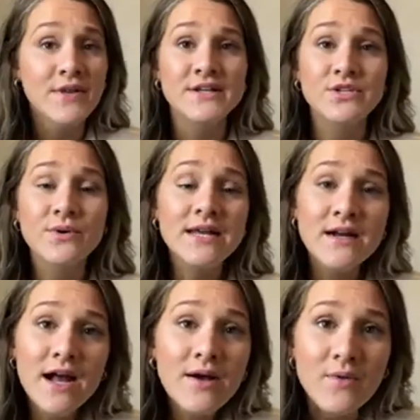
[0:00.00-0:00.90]
So here
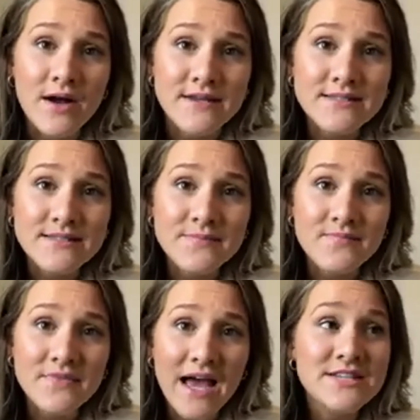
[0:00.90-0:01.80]
I was,
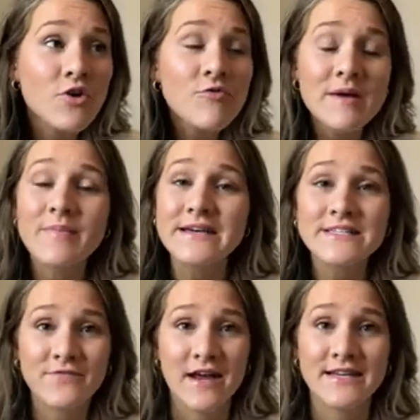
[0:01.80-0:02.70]
I told my
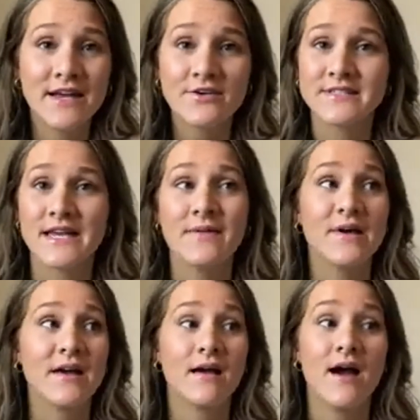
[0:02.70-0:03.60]
best friend, Kelsey, I'm
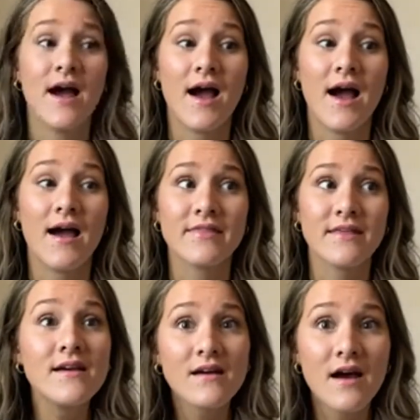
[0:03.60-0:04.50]
like, I
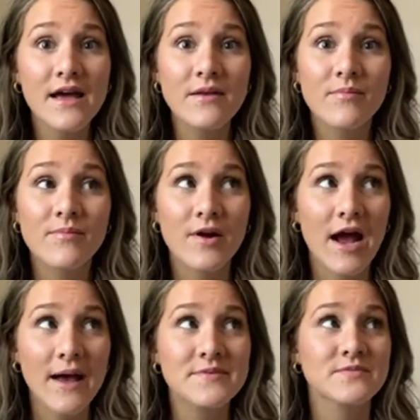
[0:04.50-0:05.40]
think God
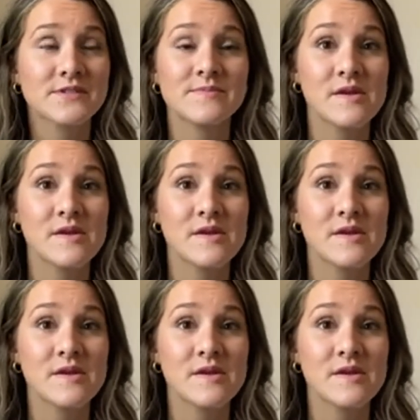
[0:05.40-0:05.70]
perhaps wants me